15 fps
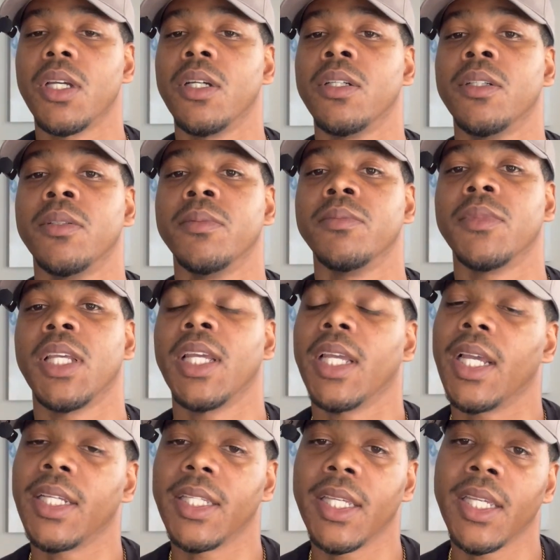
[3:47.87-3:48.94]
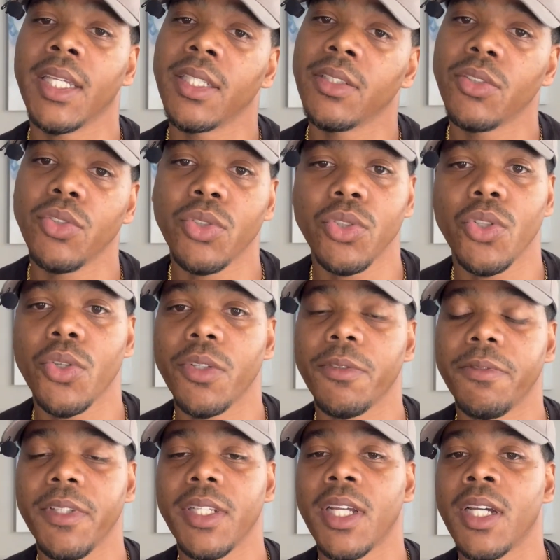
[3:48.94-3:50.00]
Again, you can go to
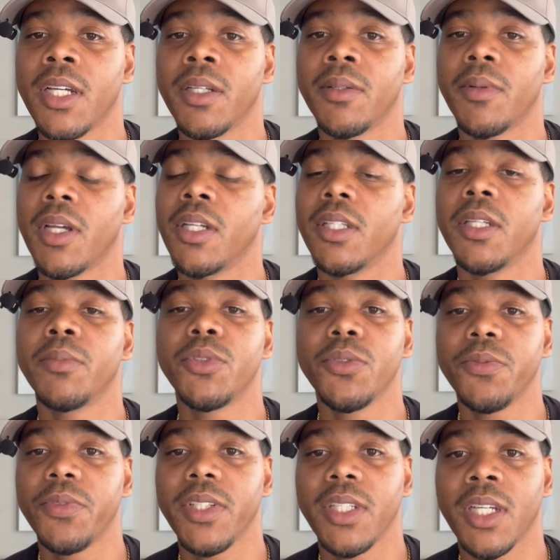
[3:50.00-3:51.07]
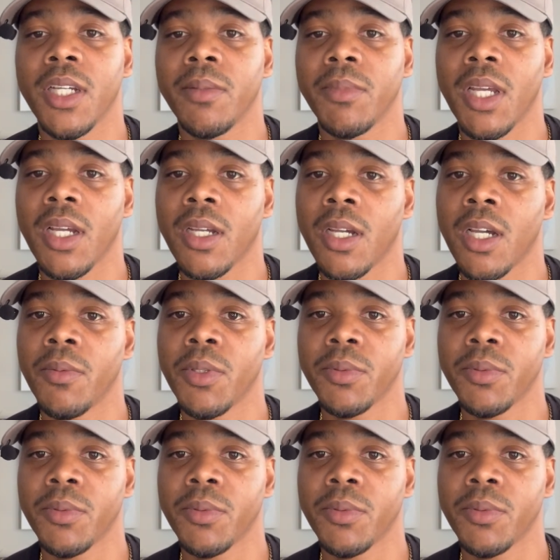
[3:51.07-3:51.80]
m2phenom.com.